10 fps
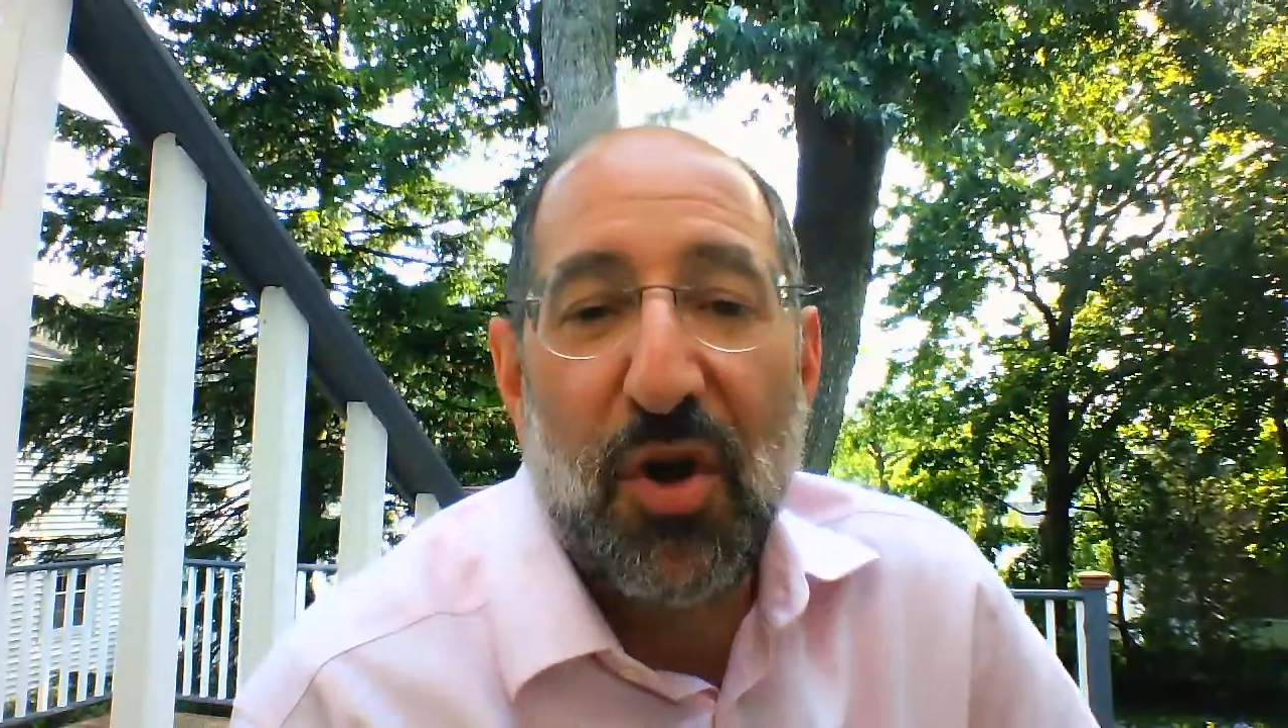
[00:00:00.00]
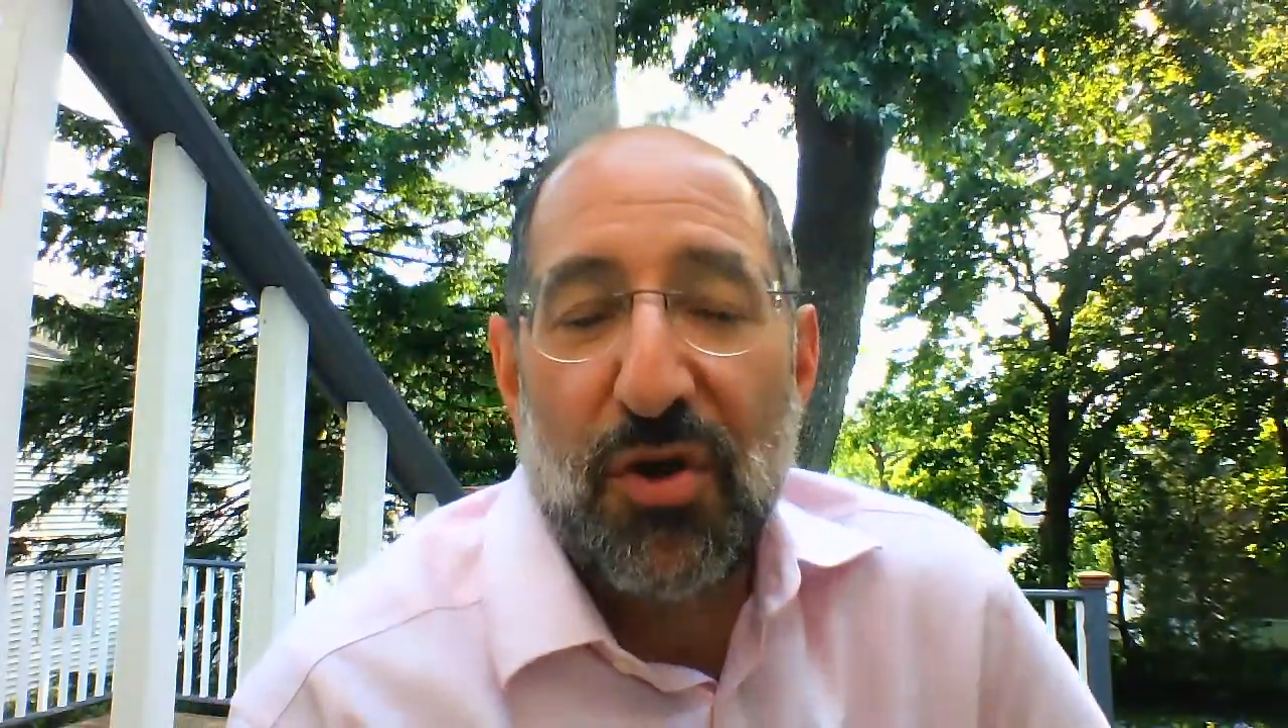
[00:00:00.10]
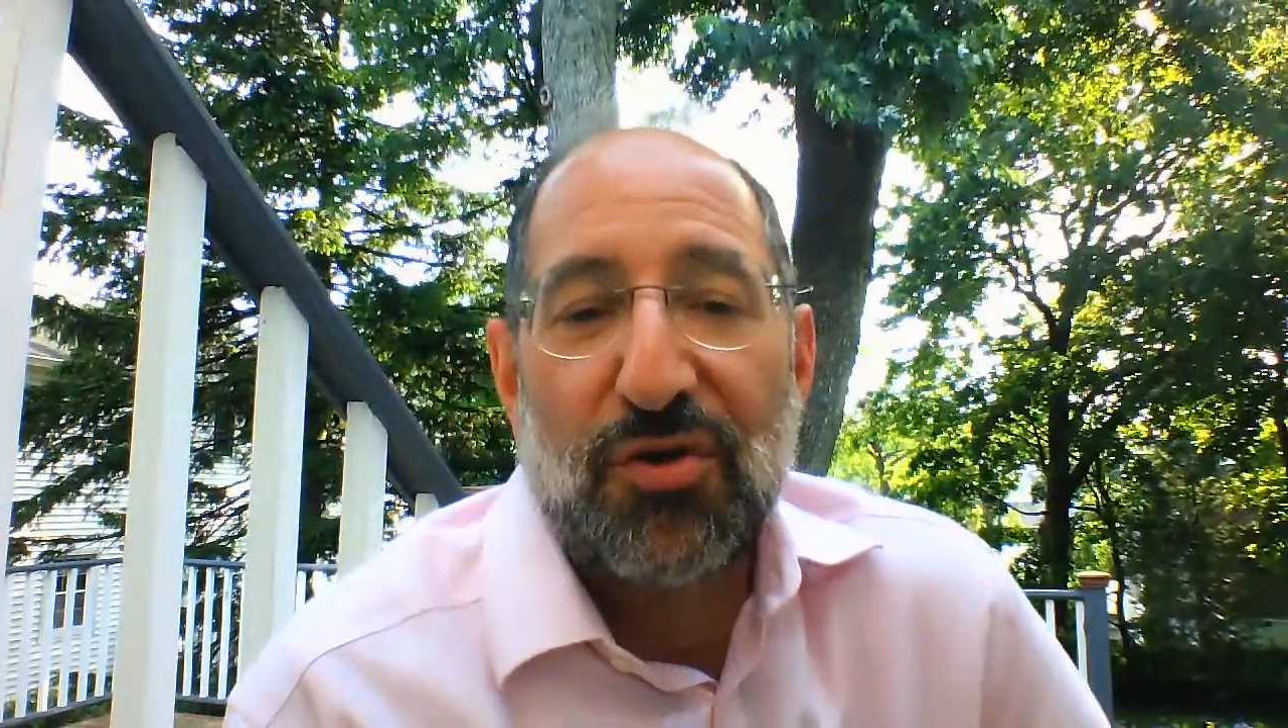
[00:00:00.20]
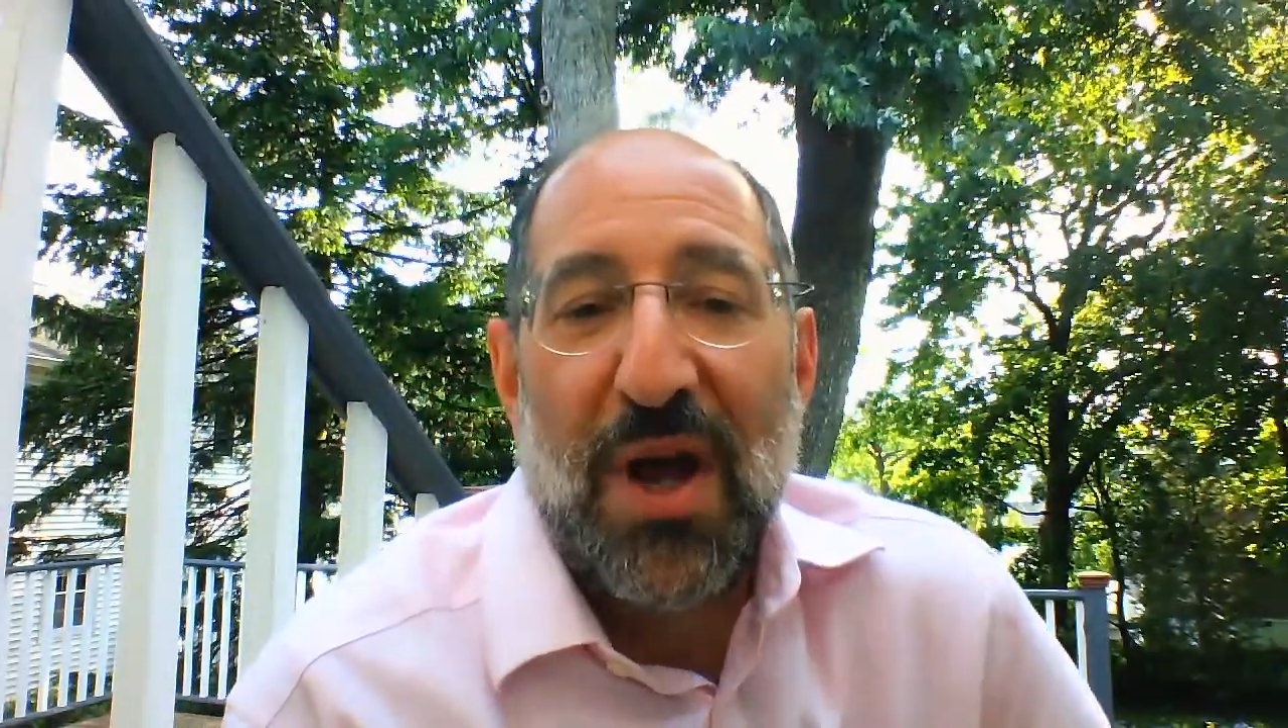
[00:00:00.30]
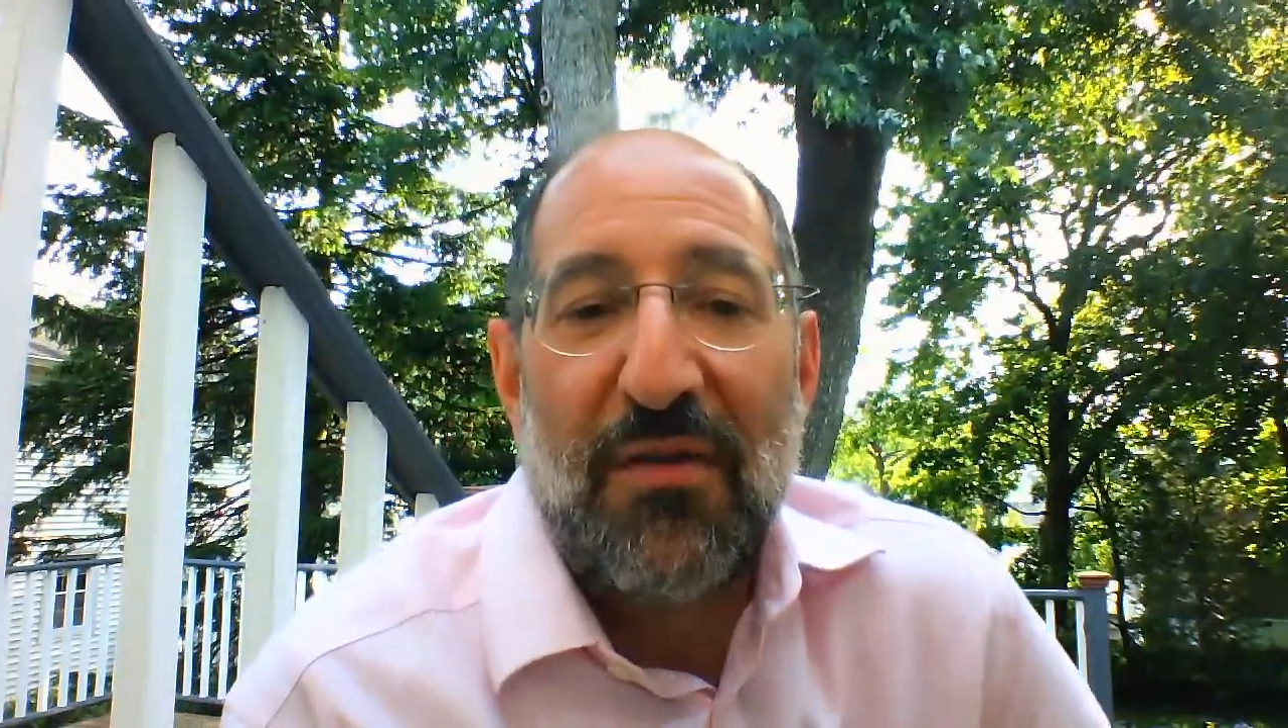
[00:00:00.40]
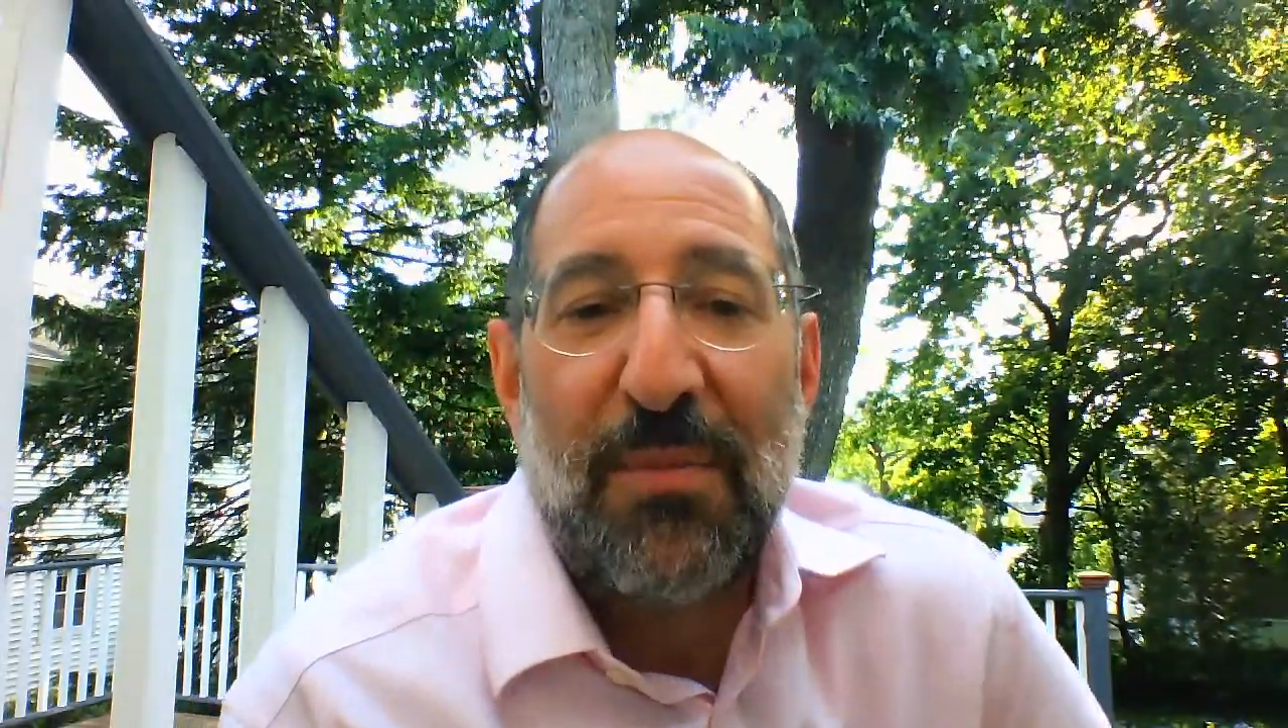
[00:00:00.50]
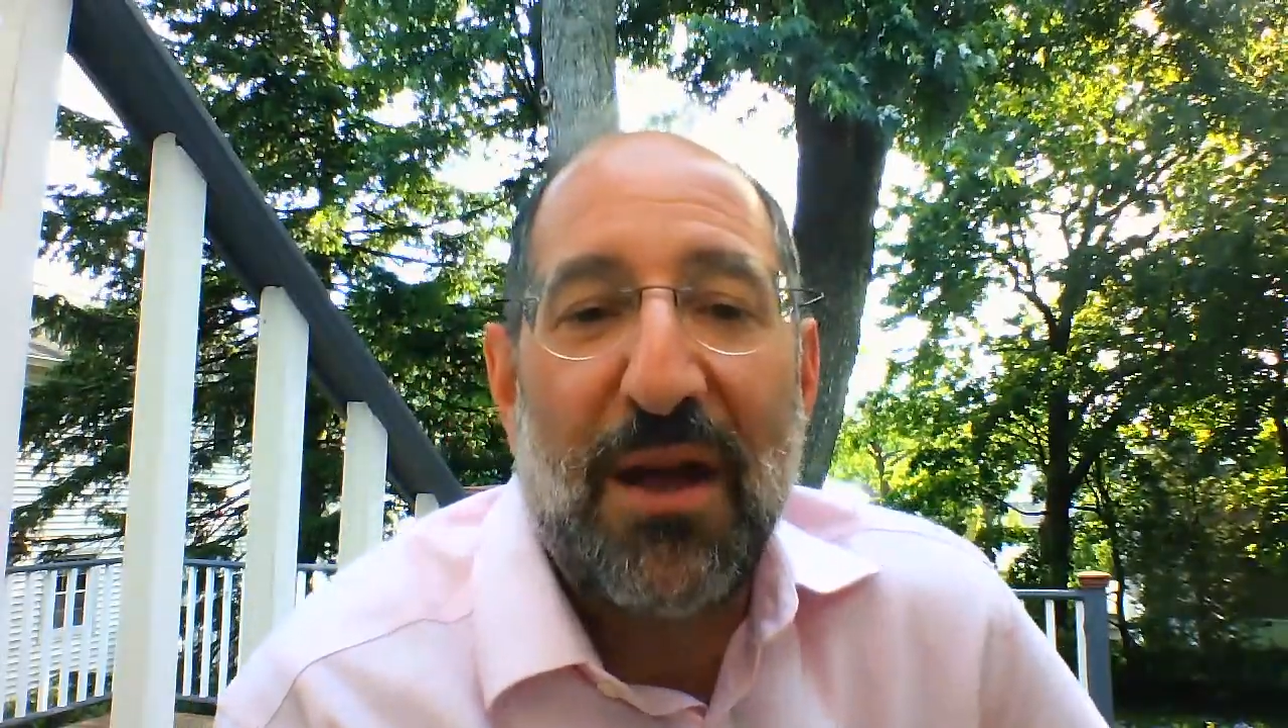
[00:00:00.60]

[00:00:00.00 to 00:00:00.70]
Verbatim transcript: You are traveling